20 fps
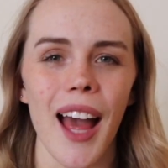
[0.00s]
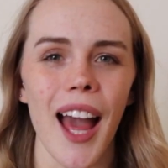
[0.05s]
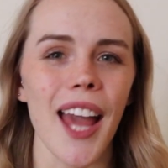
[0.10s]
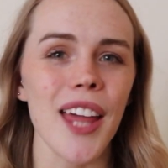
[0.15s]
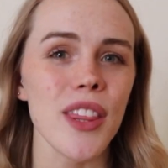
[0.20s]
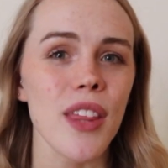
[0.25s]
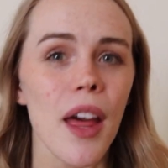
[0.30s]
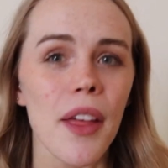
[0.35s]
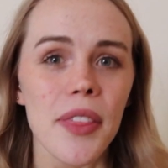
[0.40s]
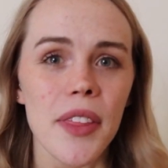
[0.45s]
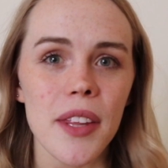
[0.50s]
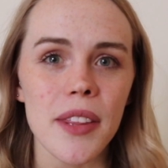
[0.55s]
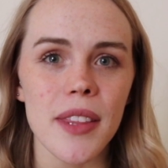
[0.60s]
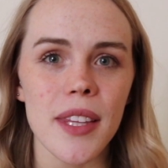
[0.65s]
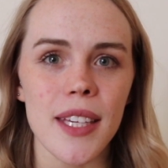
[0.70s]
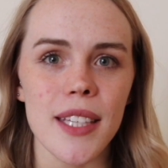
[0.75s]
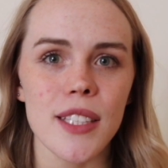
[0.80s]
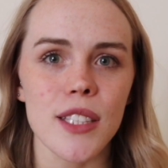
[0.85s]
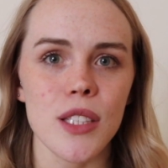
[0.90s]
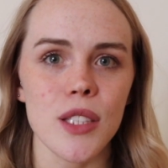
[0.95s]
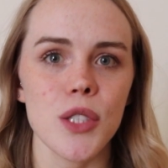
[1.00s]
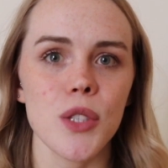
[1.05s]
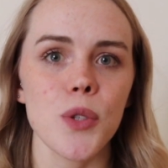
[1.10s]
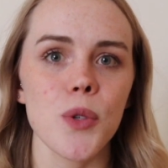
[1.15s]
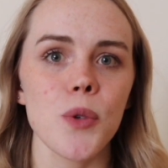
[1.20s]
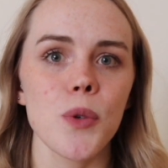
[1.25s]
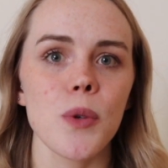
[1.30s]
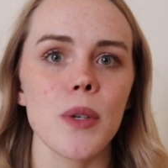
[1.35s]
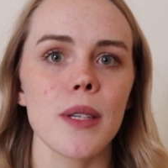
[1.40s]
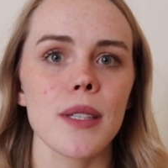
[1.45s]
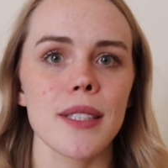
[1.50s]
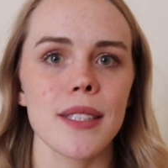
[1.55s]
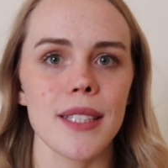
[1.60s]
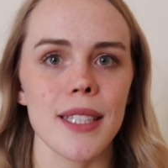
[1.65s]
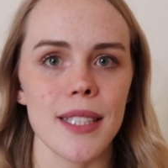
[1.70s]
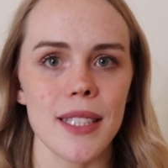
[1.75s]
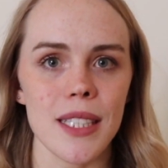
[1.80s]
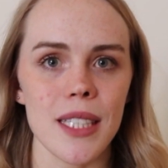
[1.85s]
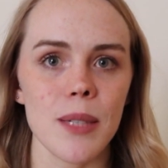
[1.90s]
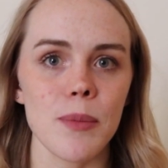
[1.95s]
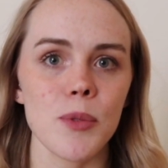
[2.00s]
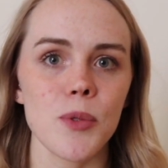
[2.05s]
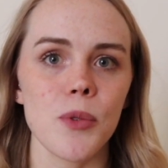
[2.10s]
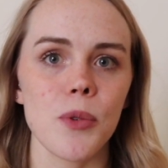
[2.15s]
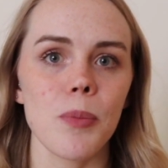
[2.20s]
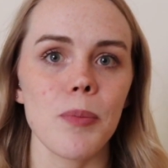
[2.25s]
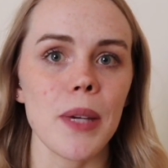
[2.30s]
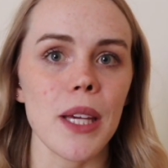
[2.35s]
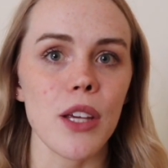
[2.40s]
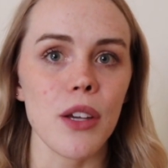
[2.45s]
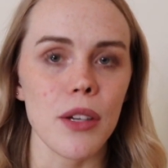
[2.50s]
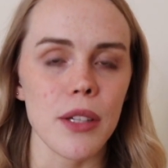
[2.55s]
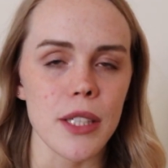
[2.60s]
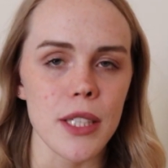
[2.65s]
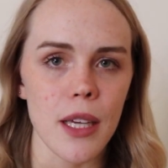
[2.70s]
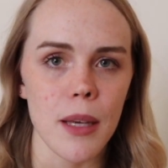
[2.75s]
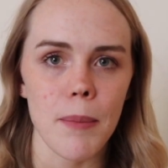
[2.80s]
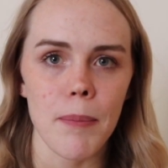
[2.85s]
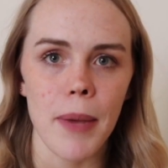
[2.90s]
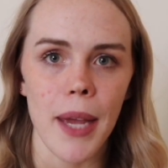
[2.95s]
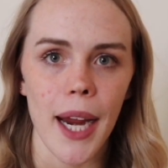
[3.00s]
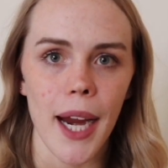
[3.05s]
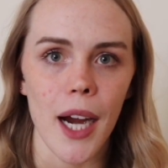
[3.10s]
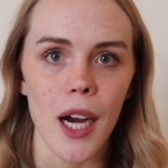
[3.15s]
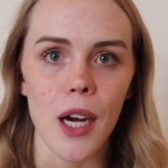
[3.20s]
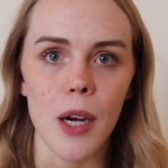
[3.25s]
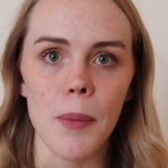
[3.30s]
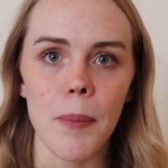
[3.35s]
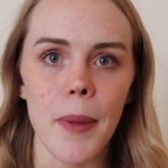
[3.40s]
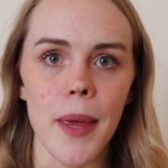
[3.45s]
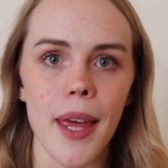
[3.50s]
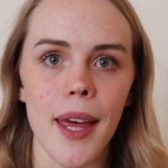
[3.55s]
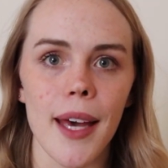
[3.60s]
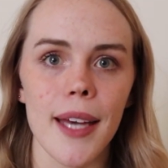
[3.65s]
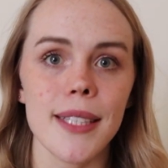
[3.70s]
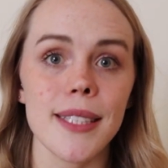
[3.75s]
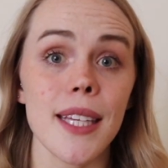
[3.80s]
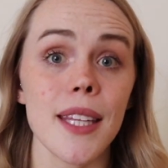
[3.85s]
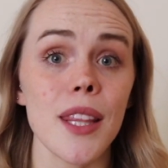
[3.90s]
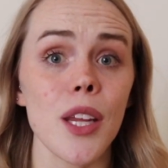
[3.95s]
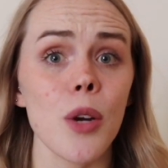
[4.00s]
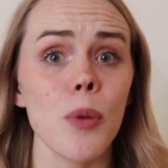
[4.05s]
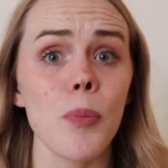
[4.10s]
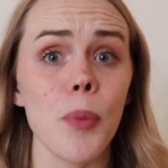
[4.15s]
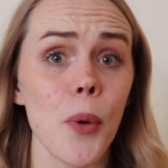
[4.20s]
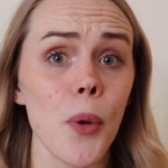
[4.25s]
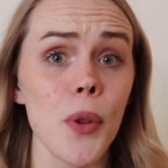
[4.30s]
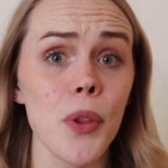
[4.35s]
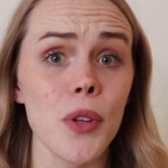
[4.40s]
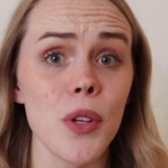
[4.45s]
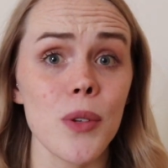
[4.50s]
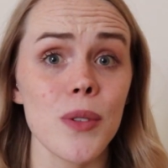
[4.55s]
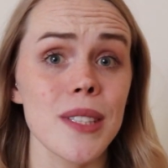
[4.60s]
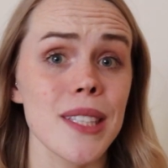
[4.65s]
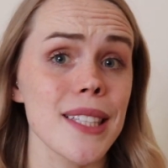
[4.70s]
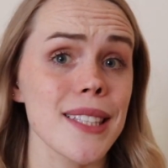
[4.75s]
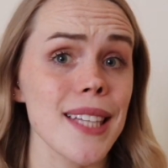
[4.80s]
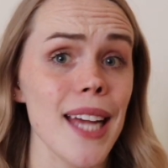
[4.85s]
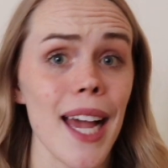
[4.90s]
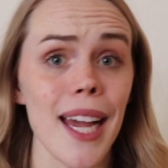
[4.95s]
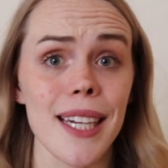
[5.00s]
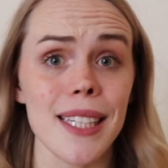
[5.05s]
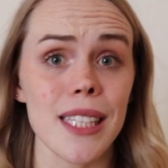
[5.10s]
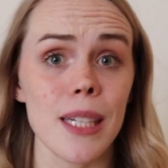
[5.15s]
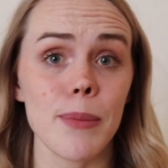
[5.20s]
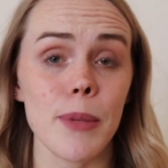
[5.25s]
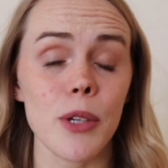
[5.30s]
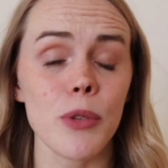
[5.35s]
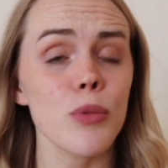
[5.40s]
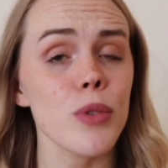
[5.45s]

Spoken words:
I thought that these two systems would be good to compare because they're both used as academic